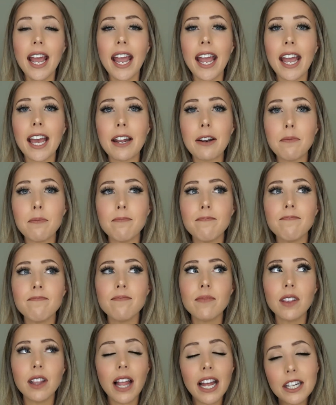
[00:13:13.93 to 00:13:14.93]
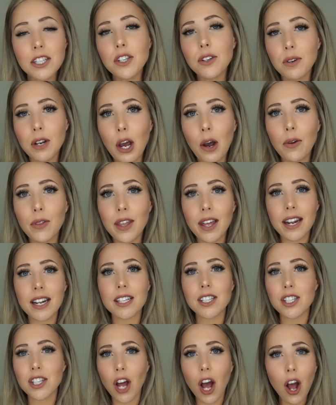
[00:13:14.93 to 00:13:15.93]
and lets you know that
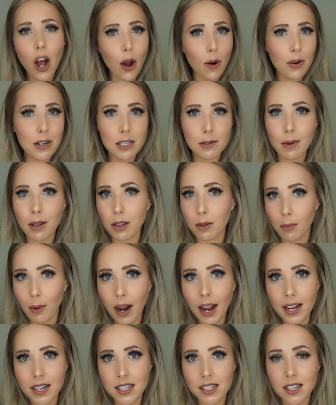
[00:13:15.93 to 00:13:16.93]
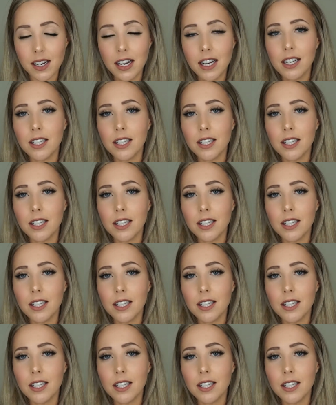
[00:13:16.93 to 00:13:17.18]
it's not always about the price.